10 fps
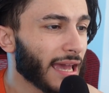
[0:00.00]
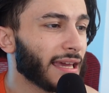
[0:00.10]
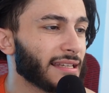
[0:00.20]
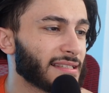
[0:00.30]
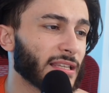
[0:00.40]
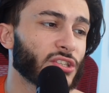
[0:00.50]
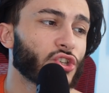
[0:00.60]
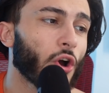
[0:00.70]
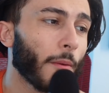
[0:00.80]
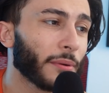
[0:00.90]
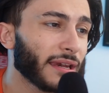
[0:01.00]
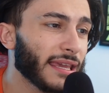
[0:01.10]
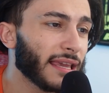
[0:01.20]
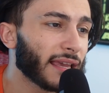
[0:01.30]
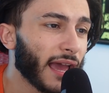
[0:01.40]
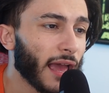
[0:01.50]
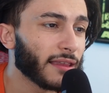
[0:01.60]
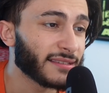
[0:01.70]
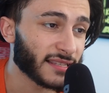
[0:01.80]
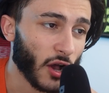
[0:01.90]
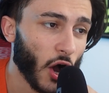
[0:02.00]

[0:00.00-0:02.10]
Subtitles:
It is the top league. It's the